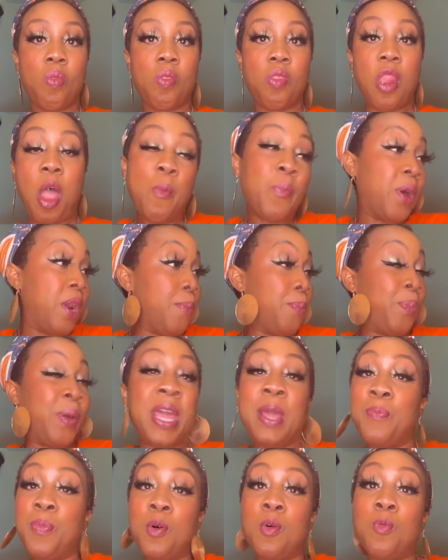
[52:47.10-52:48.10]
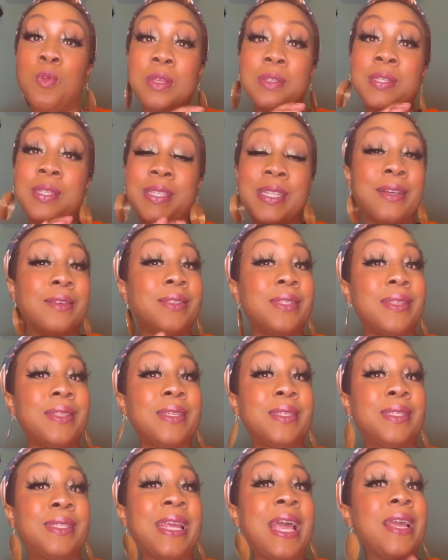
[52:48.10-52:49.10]
But people will still to
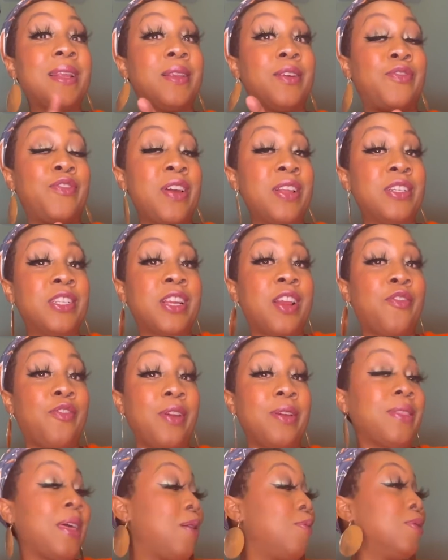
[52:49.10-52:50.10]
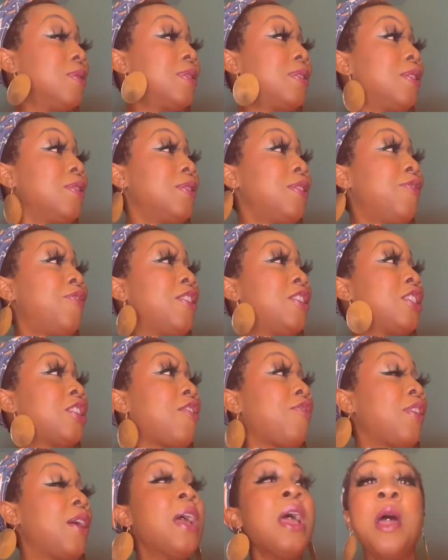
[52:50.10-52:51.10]
this day defend Jeffree. They will still defend
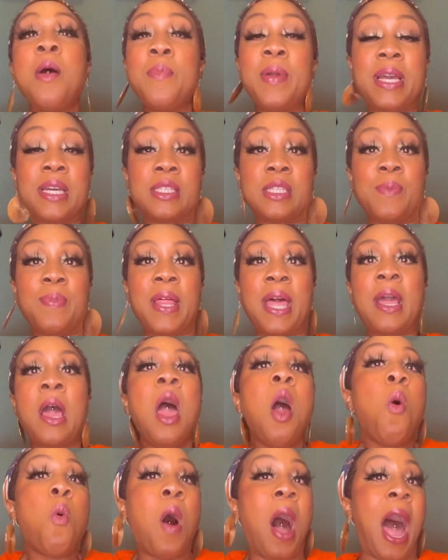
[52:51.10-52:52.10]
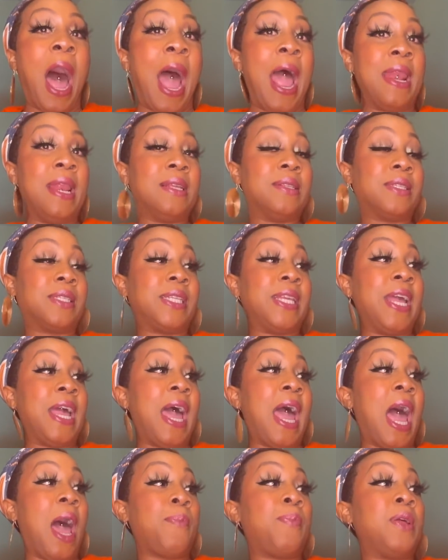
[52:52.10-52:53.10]
Jeffree because they'll be like, well, I didn't see it
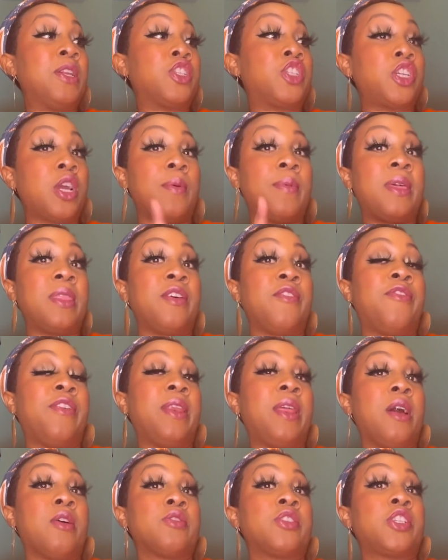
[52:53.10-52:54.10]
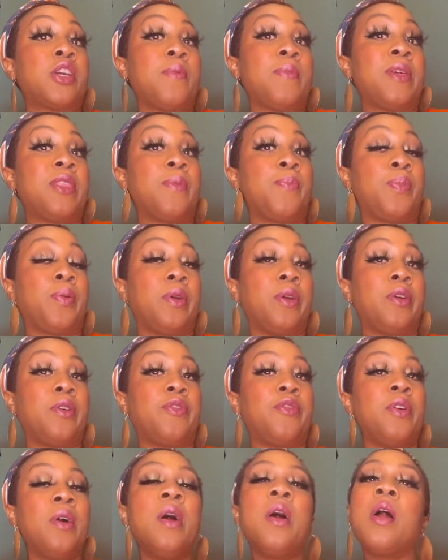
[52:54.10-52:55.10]
happen. Show me the video. Show me the proof.
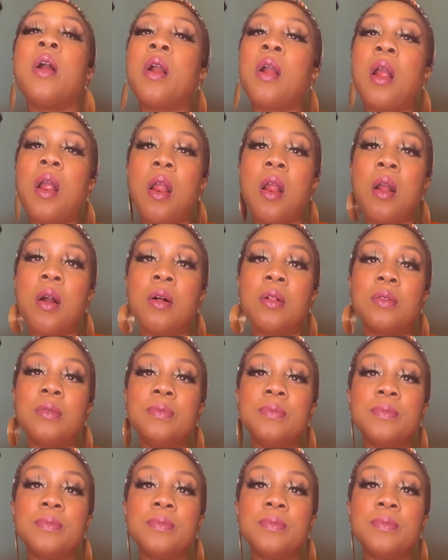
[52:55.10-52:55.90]
Girl,